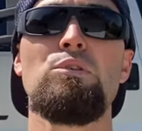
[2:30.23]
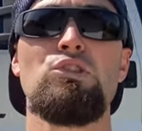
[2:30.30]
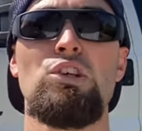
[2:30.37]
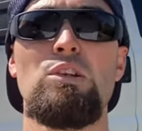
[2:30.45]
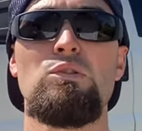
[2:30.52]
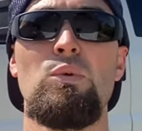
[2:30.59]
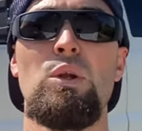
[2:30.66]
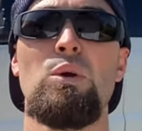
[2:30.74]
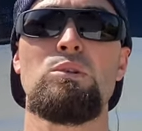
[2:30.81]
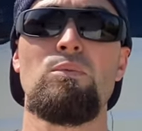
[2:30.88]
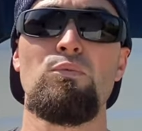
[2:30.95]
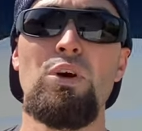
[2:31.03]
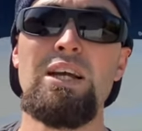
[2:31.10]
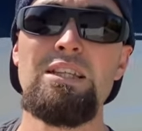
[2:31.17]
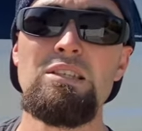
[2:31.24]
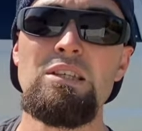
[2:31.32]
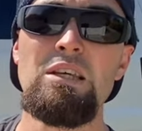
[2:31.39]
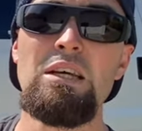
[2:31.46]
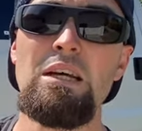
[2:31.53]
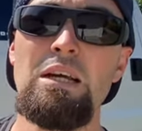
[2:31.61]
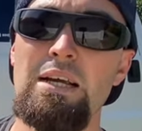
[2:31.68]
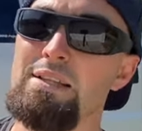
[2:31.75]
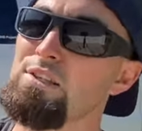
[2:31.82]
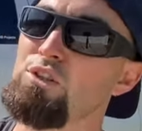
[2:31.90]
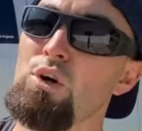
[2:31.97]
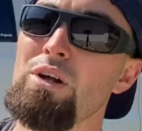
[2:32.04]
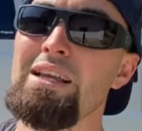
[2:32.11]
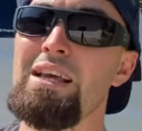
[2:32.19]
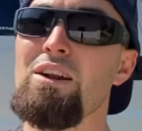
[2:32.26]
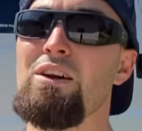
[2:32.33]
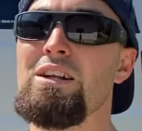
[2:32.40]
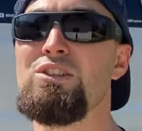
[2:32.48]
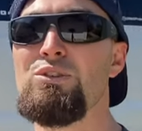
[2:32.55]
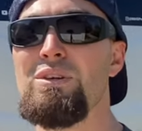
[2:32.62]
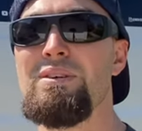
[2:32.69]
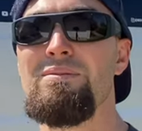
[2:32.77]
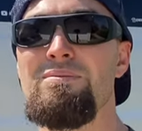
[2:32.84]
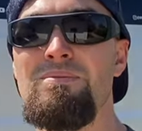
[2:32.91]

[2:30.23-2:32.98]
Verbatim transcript: Share this video with some friends and let's go ahead and get on into it.